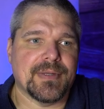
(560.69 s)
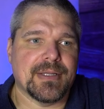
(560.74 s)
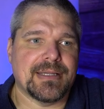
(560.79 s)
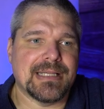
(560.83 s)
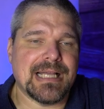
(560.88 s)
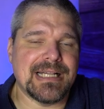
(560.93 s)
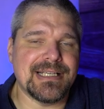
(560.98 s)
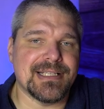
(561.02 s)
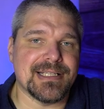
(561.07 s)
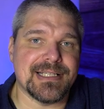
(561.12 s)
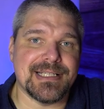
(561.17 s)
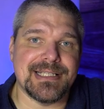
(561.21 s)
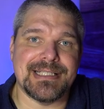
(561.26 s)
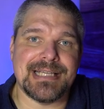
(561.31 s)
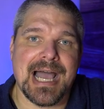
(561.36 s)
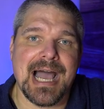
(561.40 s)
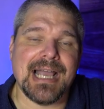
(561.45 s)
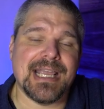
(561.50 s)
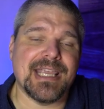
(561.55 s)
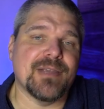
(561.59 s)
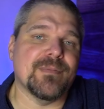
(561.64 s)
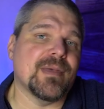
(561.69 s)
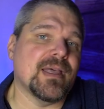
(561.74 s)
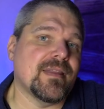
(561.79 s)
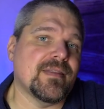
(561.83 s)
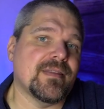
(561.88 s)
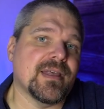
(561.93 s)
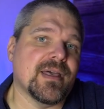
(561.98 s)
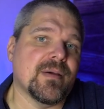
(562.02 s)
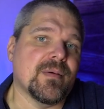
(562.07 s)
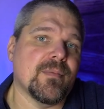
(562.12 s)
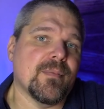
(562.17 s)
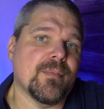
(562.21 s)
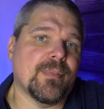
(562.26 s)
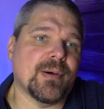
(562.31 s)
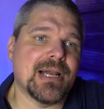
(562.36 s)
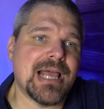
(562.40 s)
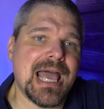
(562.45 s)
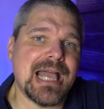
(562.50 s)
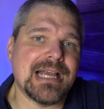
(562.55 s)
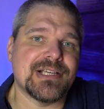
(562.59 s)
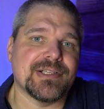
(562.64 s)
not just document them,
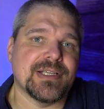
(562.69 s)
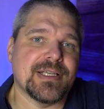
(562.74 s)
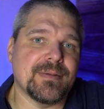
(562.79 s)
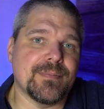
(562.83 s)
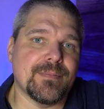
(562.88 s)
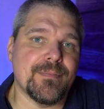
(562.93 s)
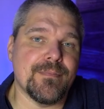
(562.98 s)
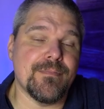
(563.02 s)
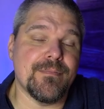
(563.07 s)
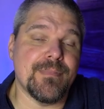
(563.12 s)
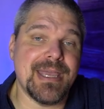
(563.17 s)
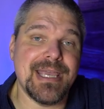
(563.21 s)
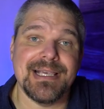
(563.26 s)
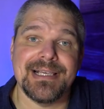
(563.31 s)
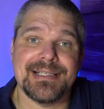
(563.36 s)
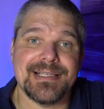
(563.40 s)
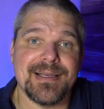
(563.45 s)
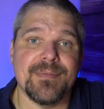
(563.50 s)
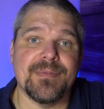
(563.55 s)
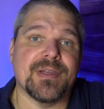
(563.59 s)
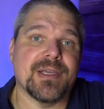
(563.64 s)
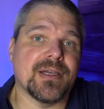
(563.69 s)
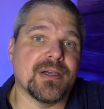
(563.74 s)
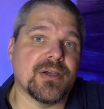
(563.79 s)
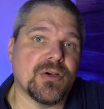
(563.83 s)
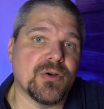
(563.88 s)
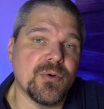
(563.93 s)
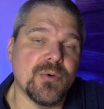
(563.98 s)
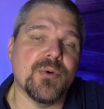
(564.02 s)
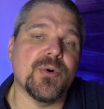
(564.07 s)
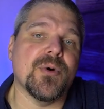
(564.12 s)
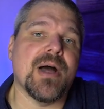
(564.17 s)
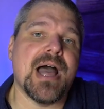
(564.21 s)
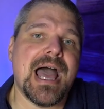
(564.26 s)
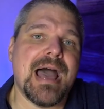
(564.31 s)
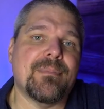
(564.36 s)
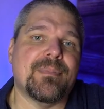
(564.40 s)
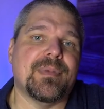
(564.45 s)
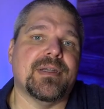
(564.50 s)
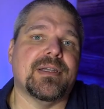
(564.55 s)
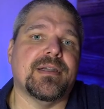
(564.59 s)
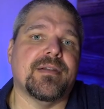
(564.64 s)
but actually make something cool
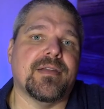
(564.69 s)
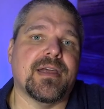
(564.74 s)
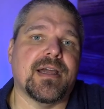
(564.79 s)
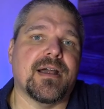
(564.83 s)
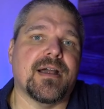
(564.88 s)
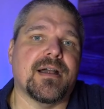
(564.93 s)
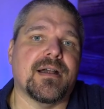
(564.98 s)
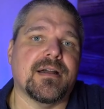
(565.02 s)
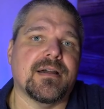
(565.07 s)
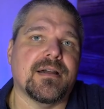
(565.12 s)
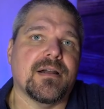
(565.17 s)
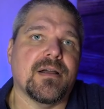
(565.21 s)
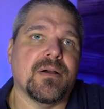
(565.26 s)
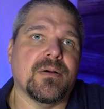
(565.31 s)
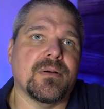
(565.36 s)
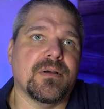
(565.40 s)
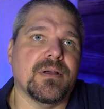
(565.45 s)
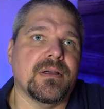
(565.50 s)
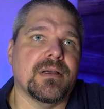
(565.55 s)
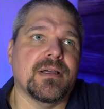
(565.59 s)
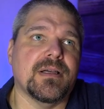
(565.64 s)
happen there, you know.